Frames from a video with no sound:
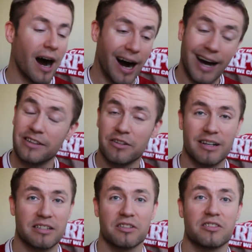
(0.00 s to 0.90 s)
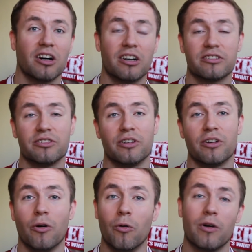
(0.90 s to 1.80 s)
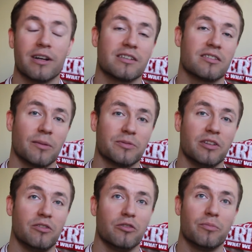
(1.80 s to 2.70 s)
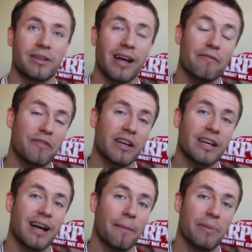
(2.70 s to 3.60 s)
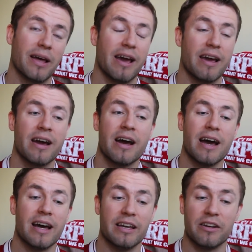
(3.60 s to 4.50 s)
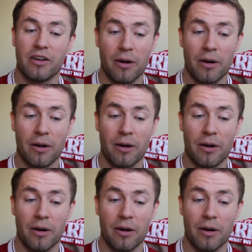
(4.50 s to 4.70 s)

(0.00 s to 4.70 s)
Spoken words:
either as a starter or as a substitute, but I think he can play in a